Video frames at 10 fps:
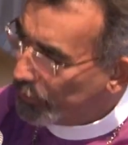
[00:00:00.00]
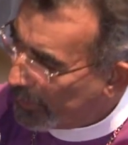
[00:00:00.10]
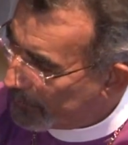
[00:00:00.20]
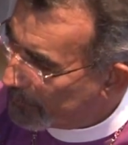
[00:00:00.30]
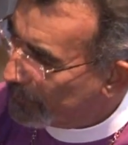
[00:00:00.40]

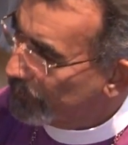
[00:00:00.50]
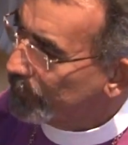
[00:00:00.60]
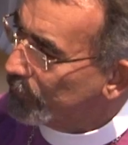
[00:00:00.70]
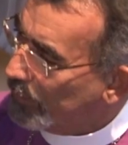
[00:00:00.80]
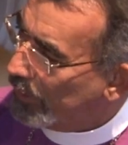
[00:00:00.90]
the
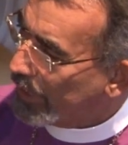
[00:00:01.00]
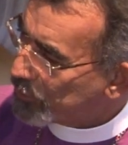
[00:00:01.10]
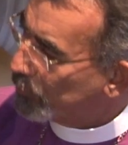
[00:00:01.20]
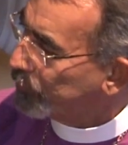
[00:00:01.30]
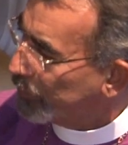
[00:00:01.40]

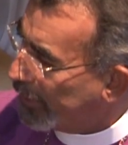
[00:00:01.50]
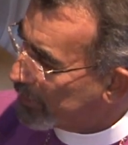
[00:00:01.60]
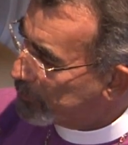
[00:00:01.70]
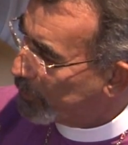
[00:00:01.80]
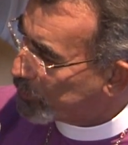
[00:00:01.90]
election for the
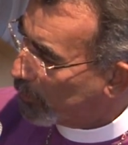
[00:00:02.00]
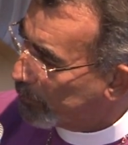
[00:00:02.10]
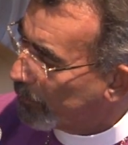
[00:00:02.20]
next bishop.